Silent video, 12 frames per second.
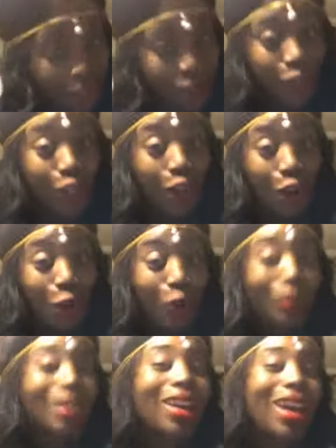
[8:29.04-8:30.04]
for your
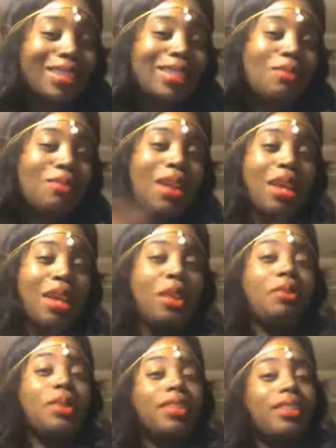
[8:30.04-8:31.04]
own custom-made
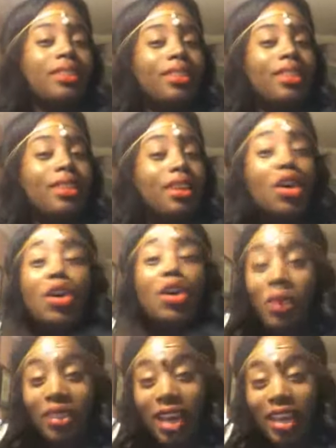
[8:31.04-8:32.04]
headpiece. Who
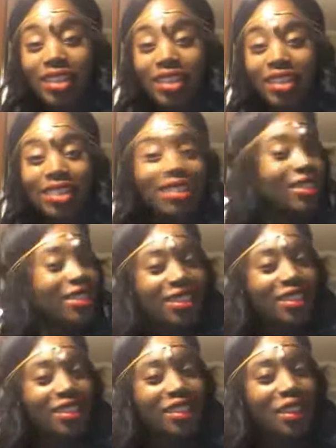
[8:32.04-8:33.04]
else has this?
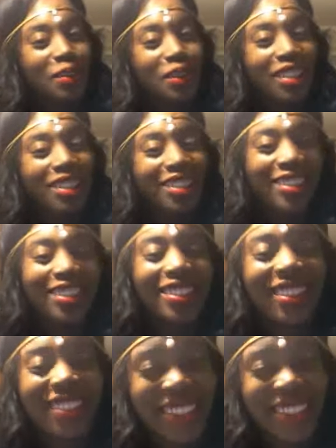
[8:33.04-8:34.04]
No one.
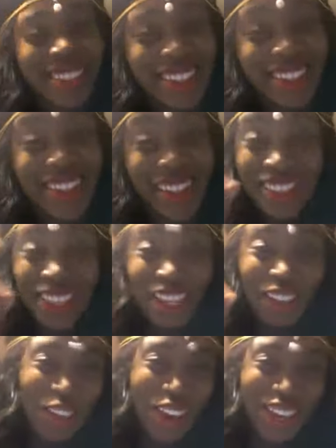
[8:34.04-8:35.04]

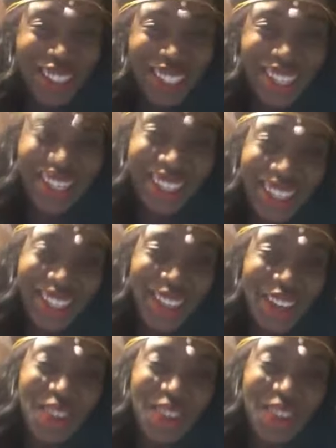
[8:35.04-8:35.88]
Thanks for watching.